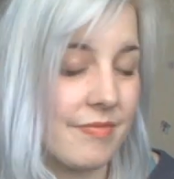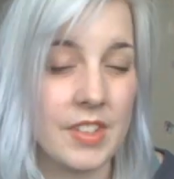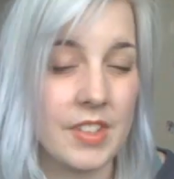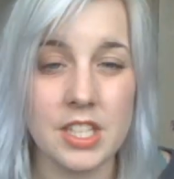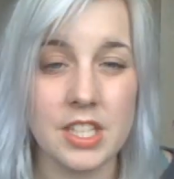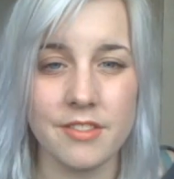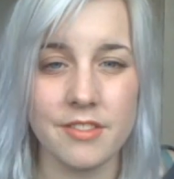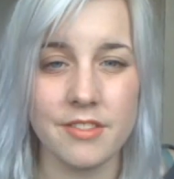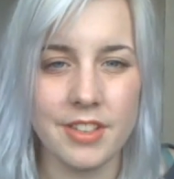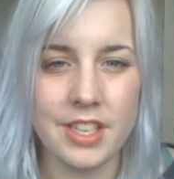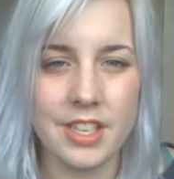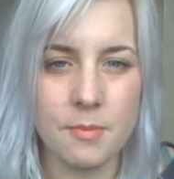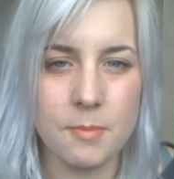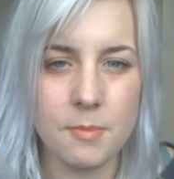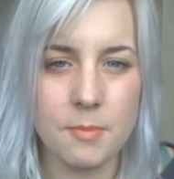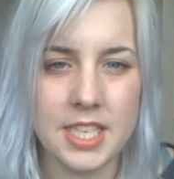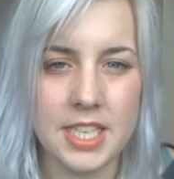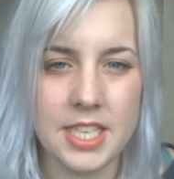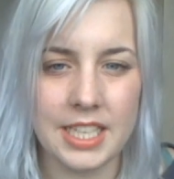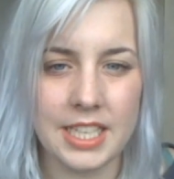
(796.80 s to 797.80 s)
Doesn't feel
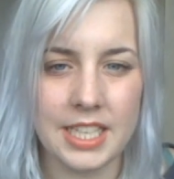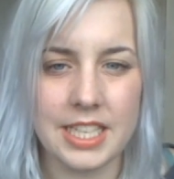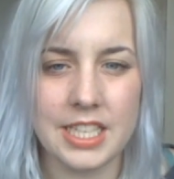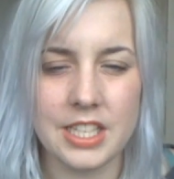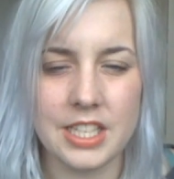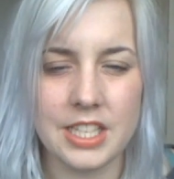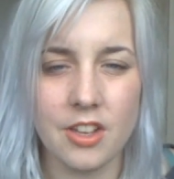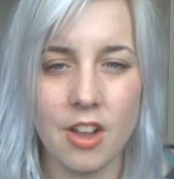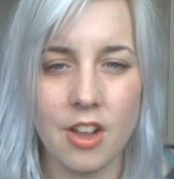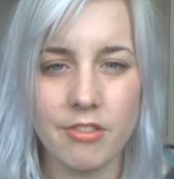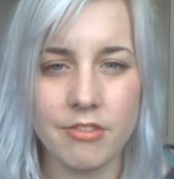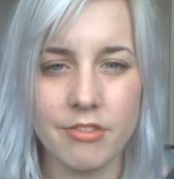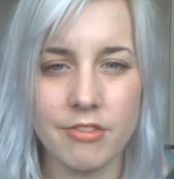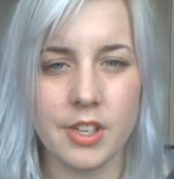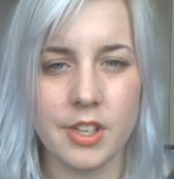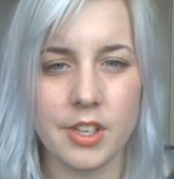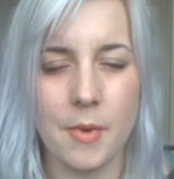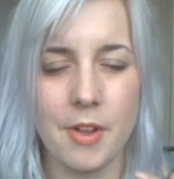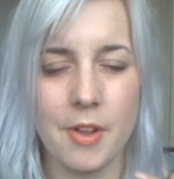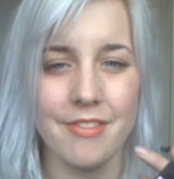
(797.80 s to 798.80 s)
particularly
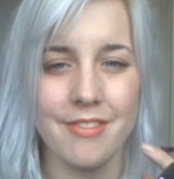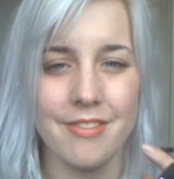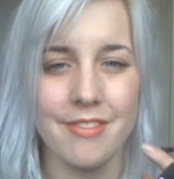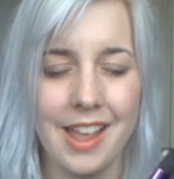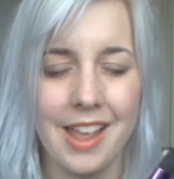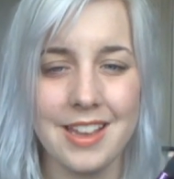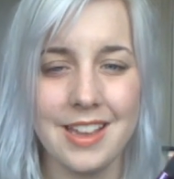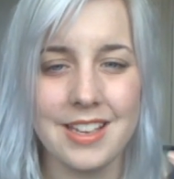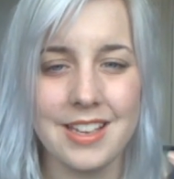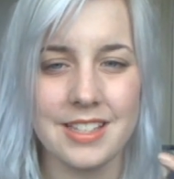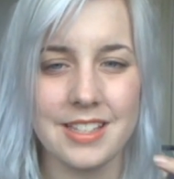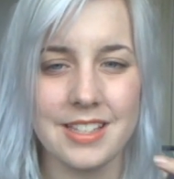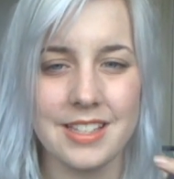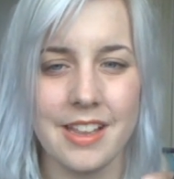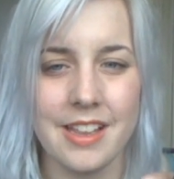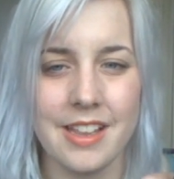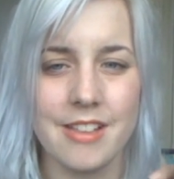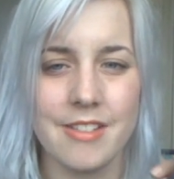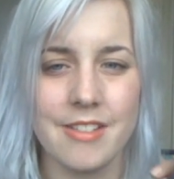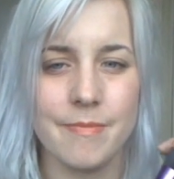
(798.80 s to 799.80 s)
soft on my face.
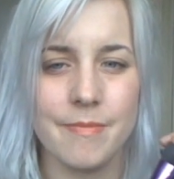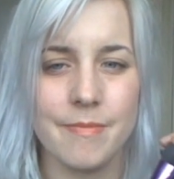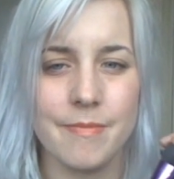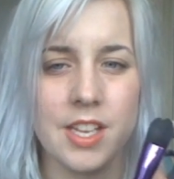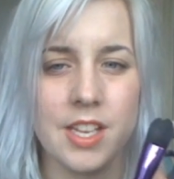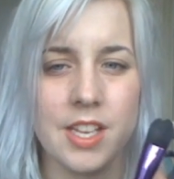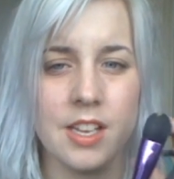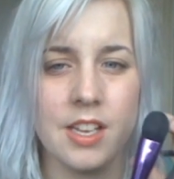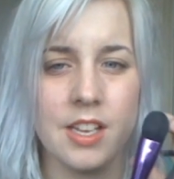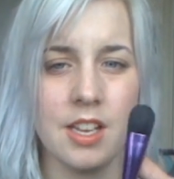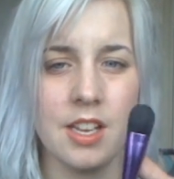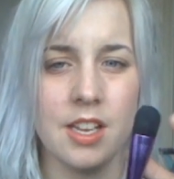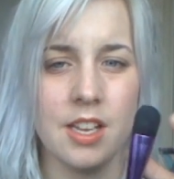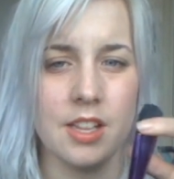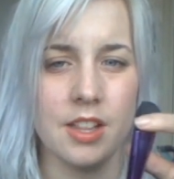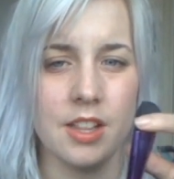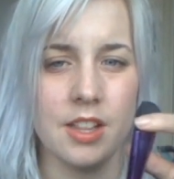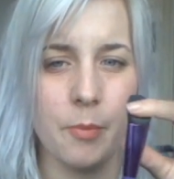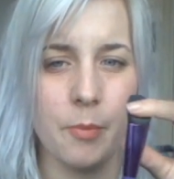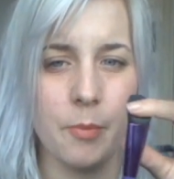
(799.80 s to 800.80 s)

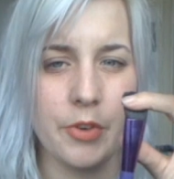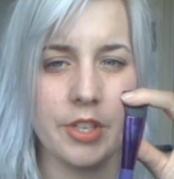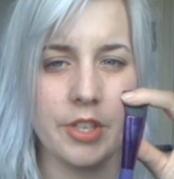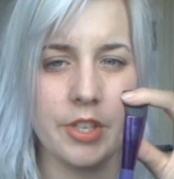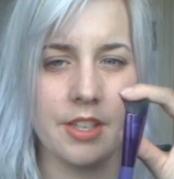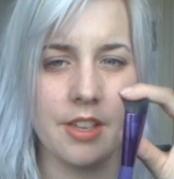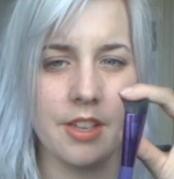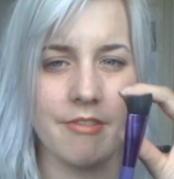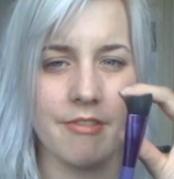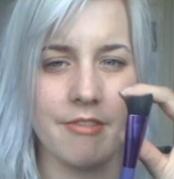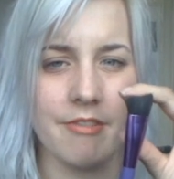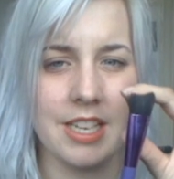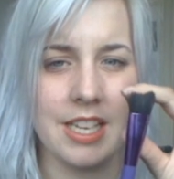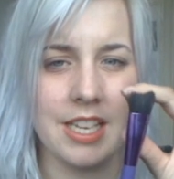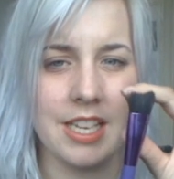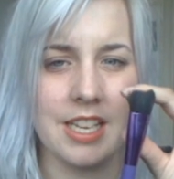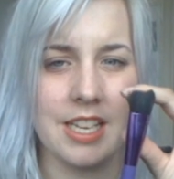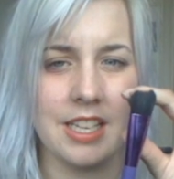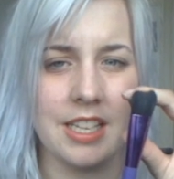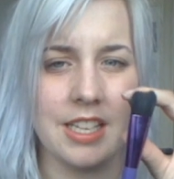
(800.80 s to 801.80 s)
The brushes aren't
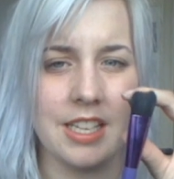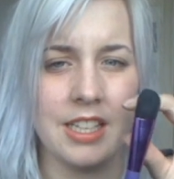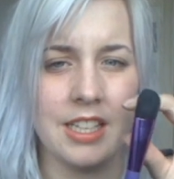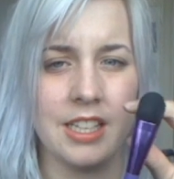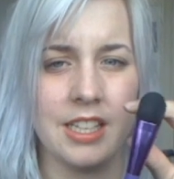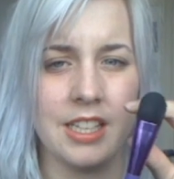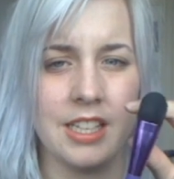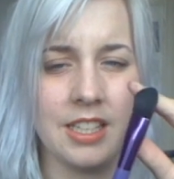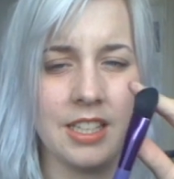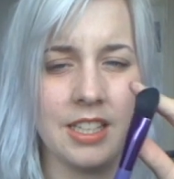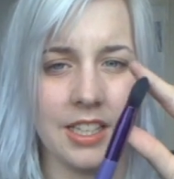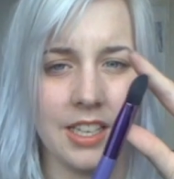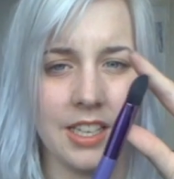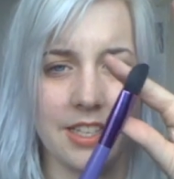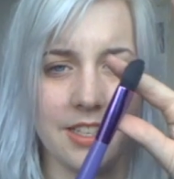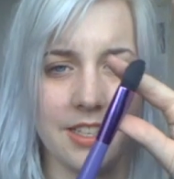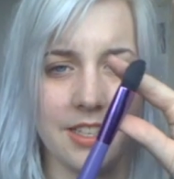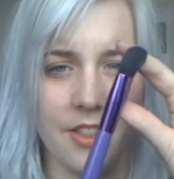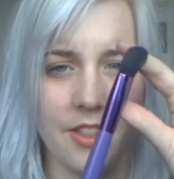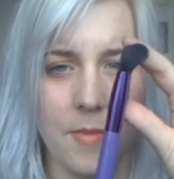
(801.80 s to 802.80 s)
really,
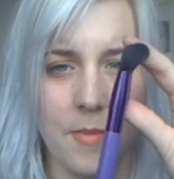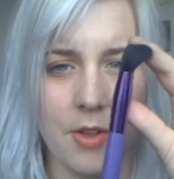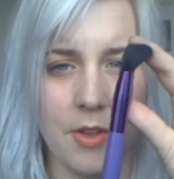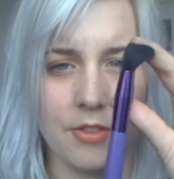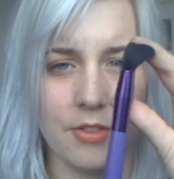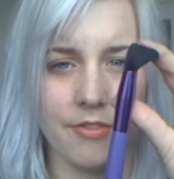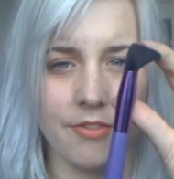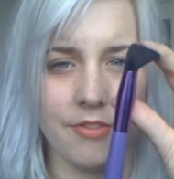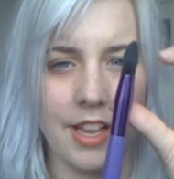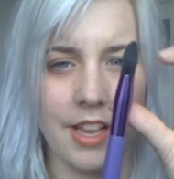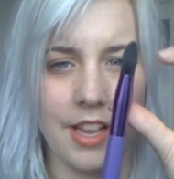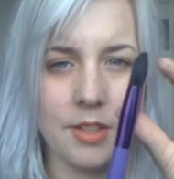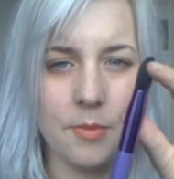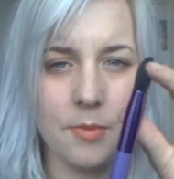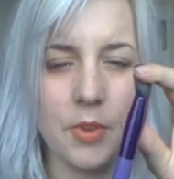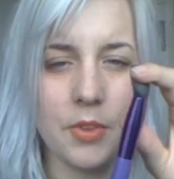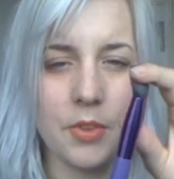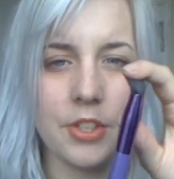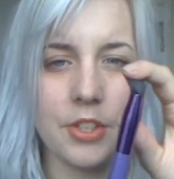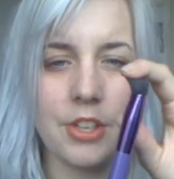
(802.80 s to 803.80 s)
it's not the most
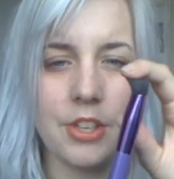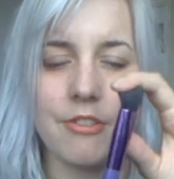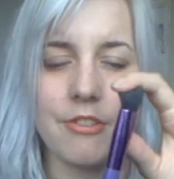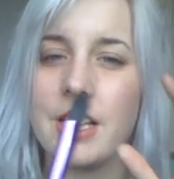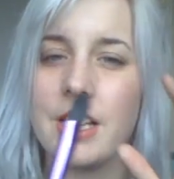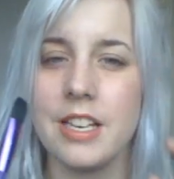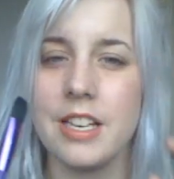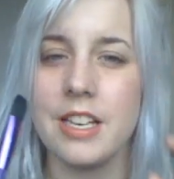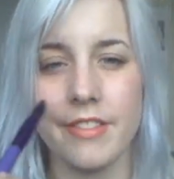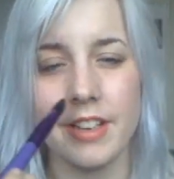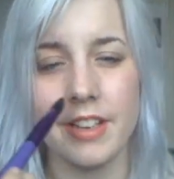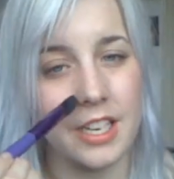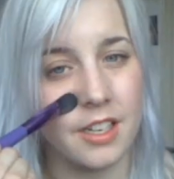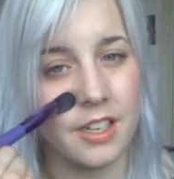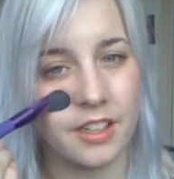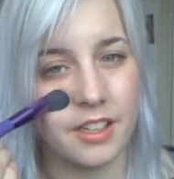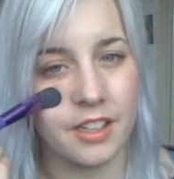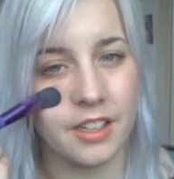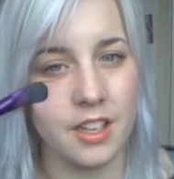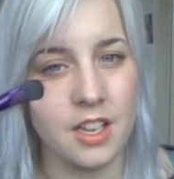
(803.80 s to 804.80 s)
flexible, so you really feel
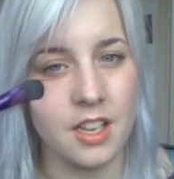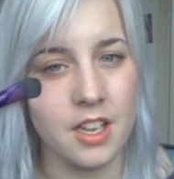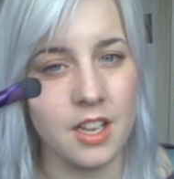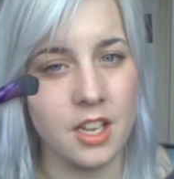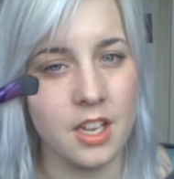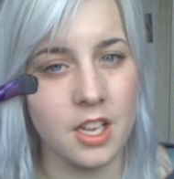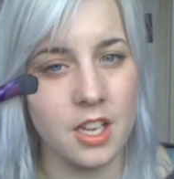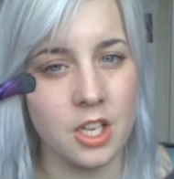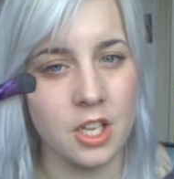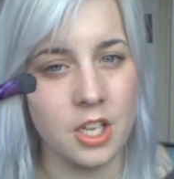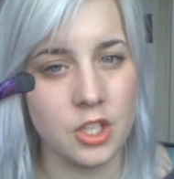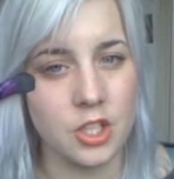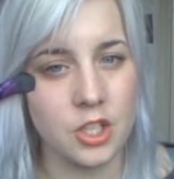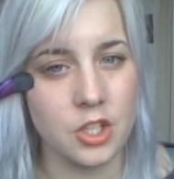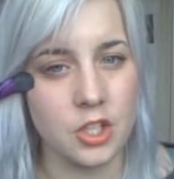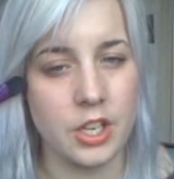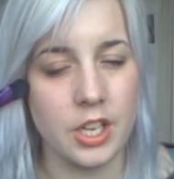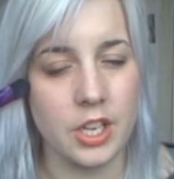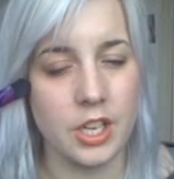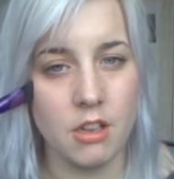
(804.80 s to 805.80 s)
it like
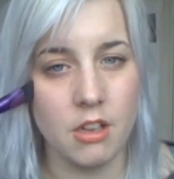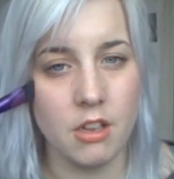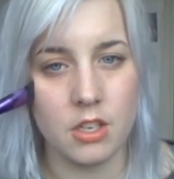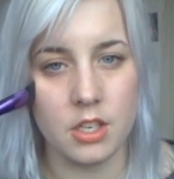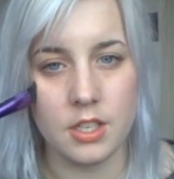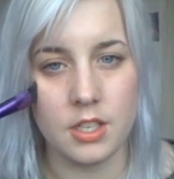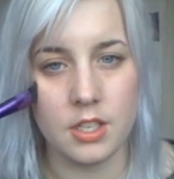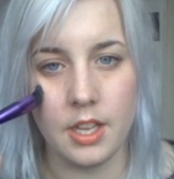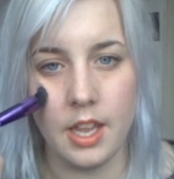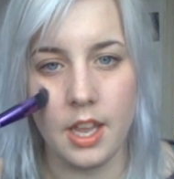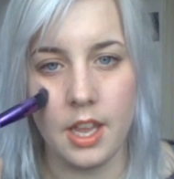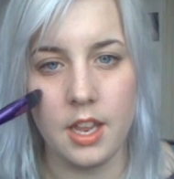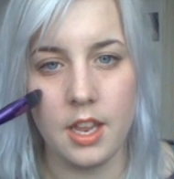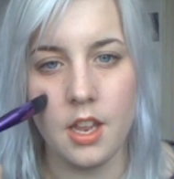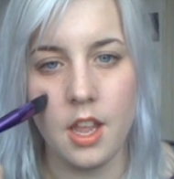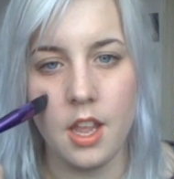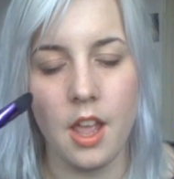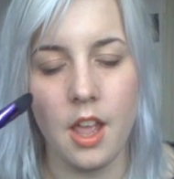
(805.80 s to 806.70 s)
tugging on your skin.